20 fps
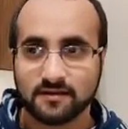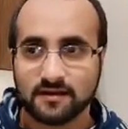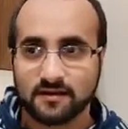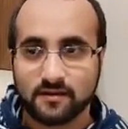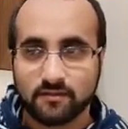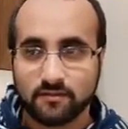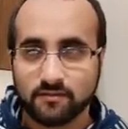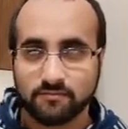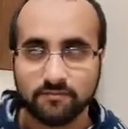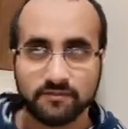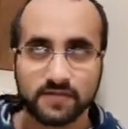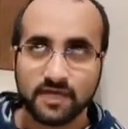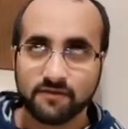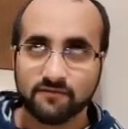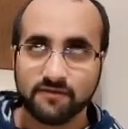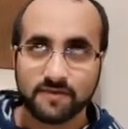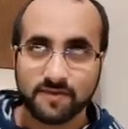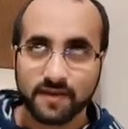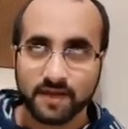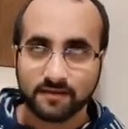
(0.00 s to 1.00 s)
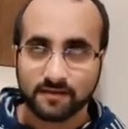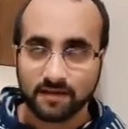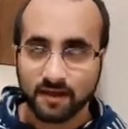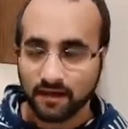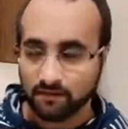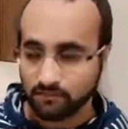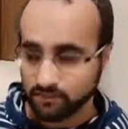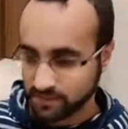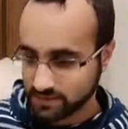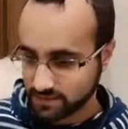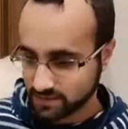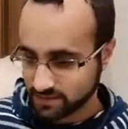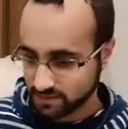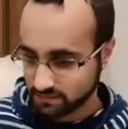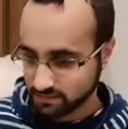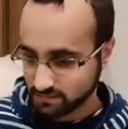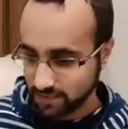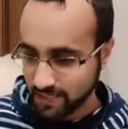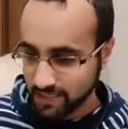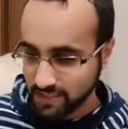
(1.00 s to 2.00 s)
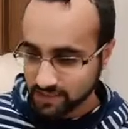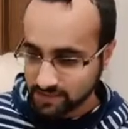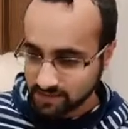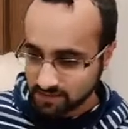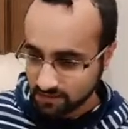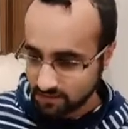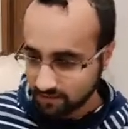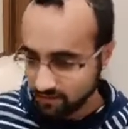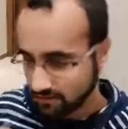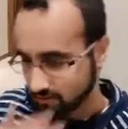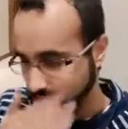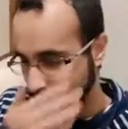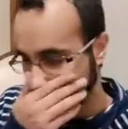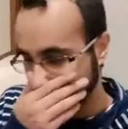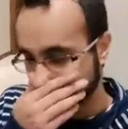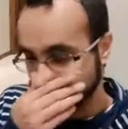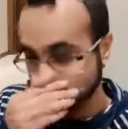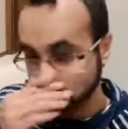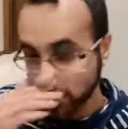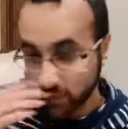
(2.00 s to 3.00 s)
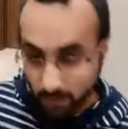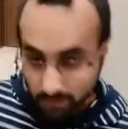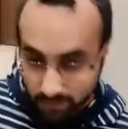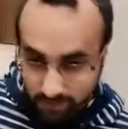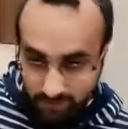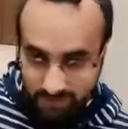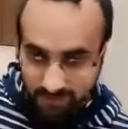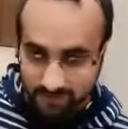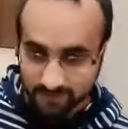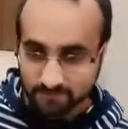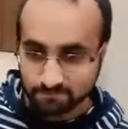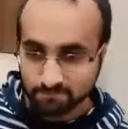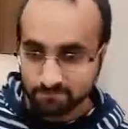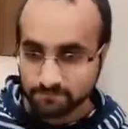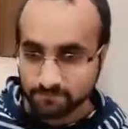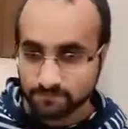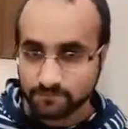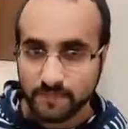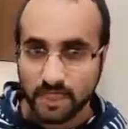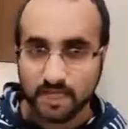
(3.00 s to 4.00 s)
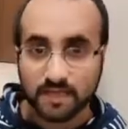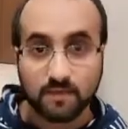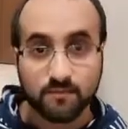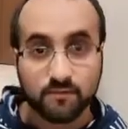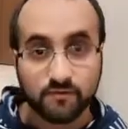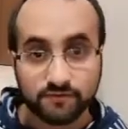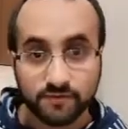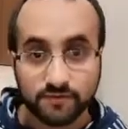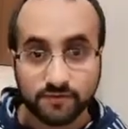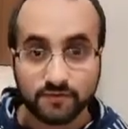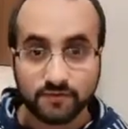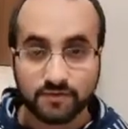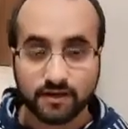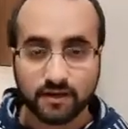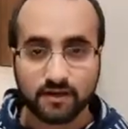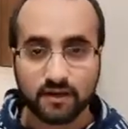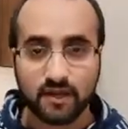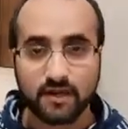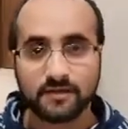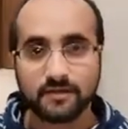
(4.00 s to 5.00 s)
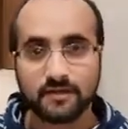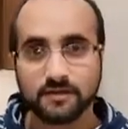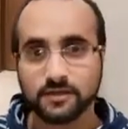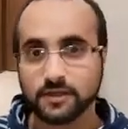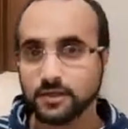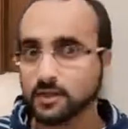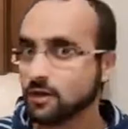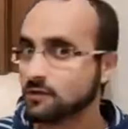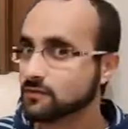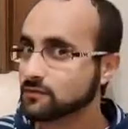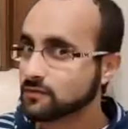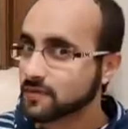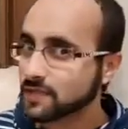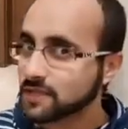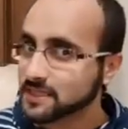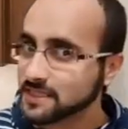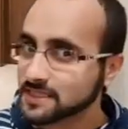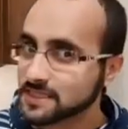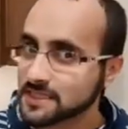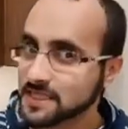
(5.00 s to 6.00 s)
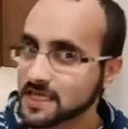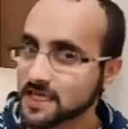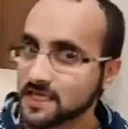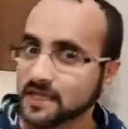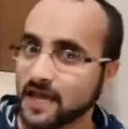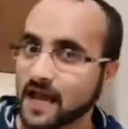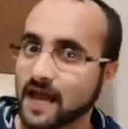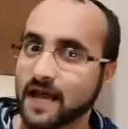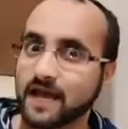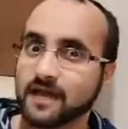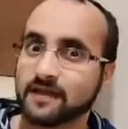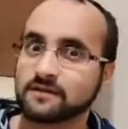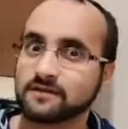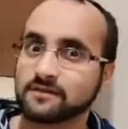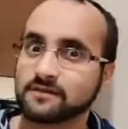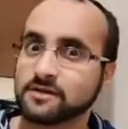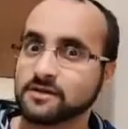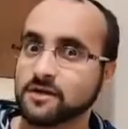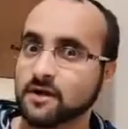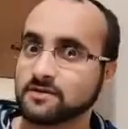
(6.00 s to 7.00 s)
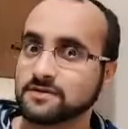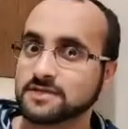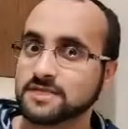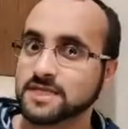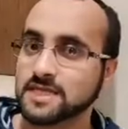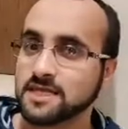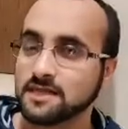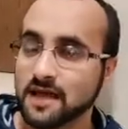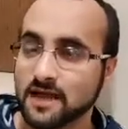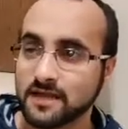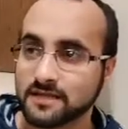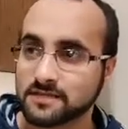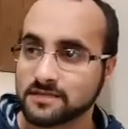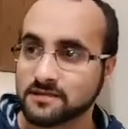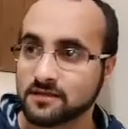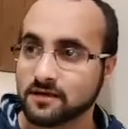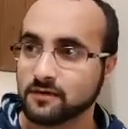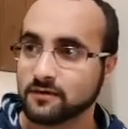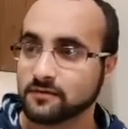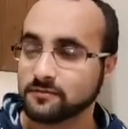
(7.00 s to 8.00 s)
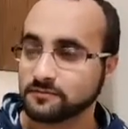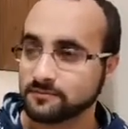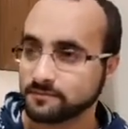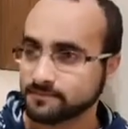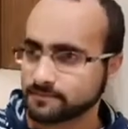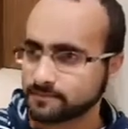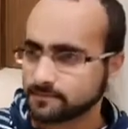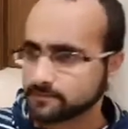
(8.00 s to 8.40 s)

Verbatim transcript: you know given that i was raised in new york and i moved to north carolina you don't really see that you don't see that so